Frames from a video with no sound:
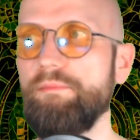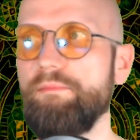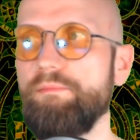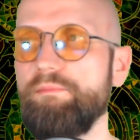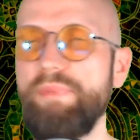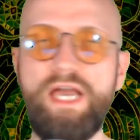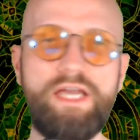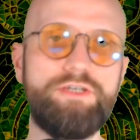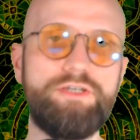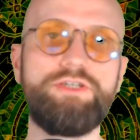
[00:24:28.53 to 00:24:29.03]

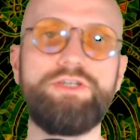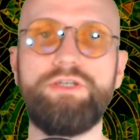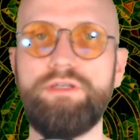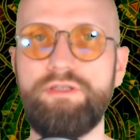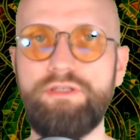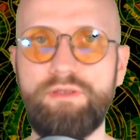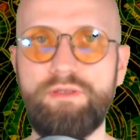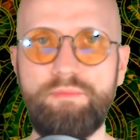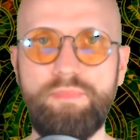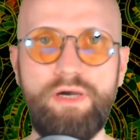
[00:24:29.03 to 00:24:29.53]

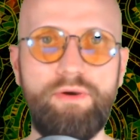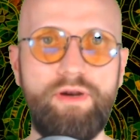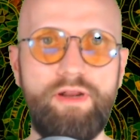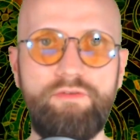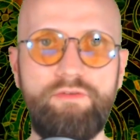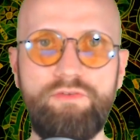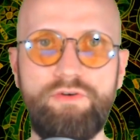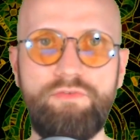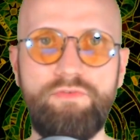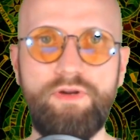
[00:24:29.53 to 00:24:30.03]
passionate about
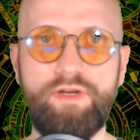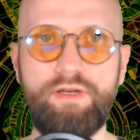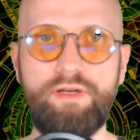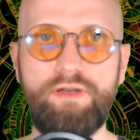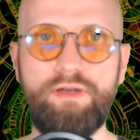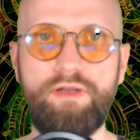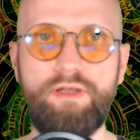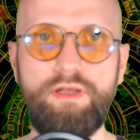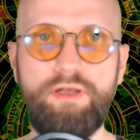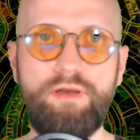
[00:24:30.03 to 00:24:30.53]
everything.
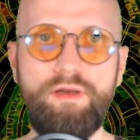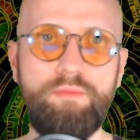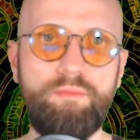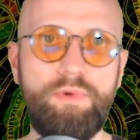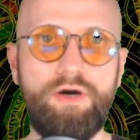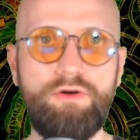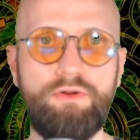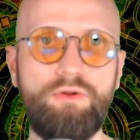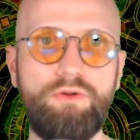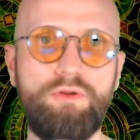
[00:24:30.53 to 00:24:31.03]

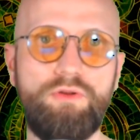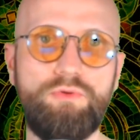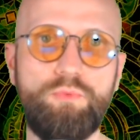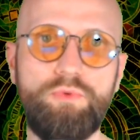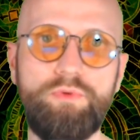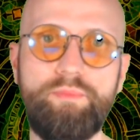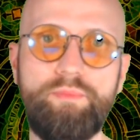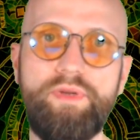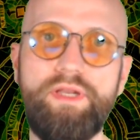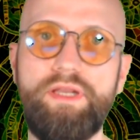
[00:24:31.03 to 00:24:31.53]
Partholon
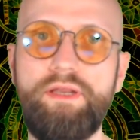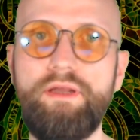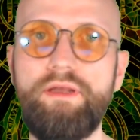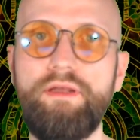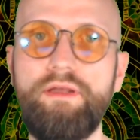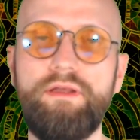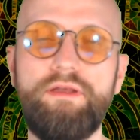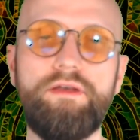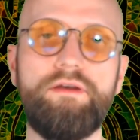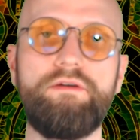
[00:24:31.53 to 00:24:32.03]
would be
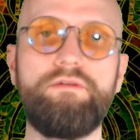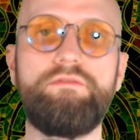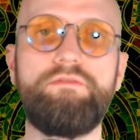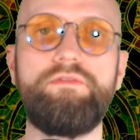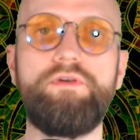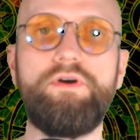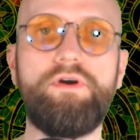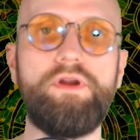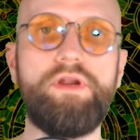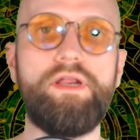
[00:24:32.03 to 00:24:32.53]

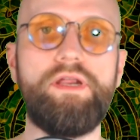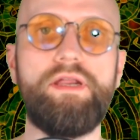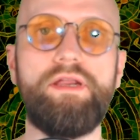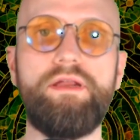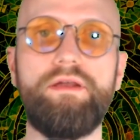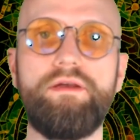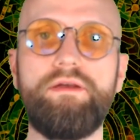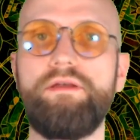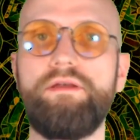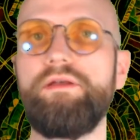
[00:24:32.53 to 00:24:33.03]

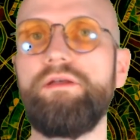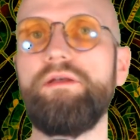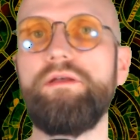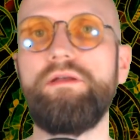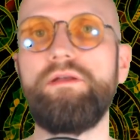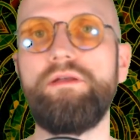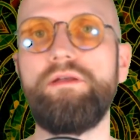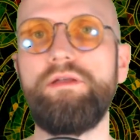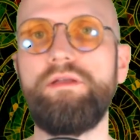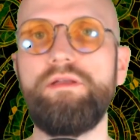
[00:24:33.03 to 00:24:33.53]
very
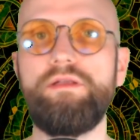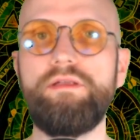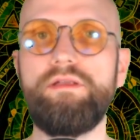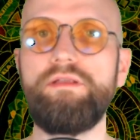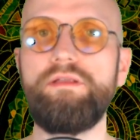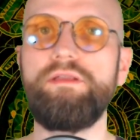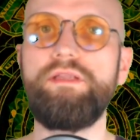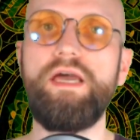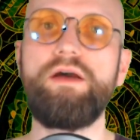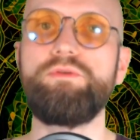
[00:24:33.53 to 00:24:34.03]

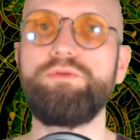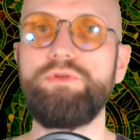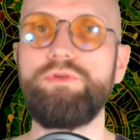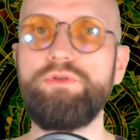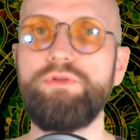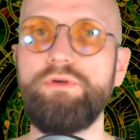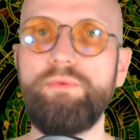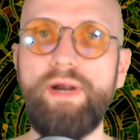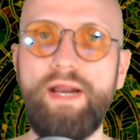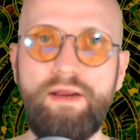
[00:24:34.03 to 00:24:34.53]
down to
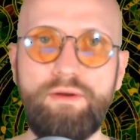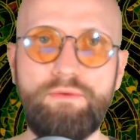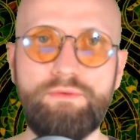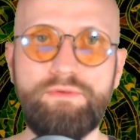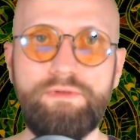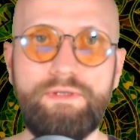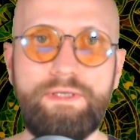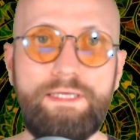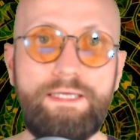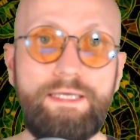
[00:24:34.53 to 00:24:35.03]
the ground.